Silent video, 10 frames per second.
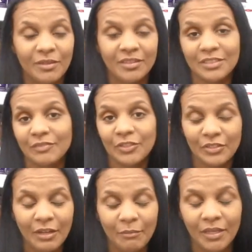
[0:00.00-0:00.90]
because if they're
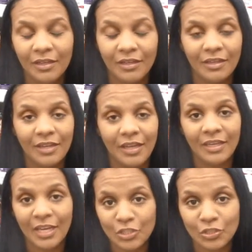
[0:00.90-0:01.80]
not making it a
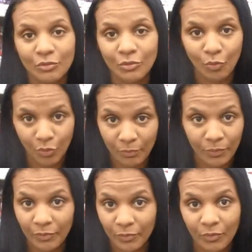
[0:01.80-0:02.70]
national
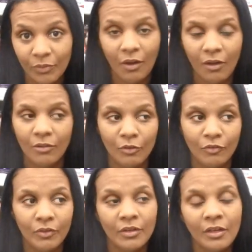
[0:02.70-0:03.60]
corporate rule all
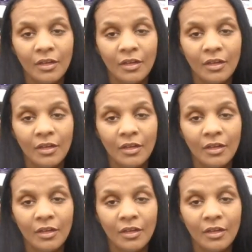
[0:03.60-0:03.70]
over,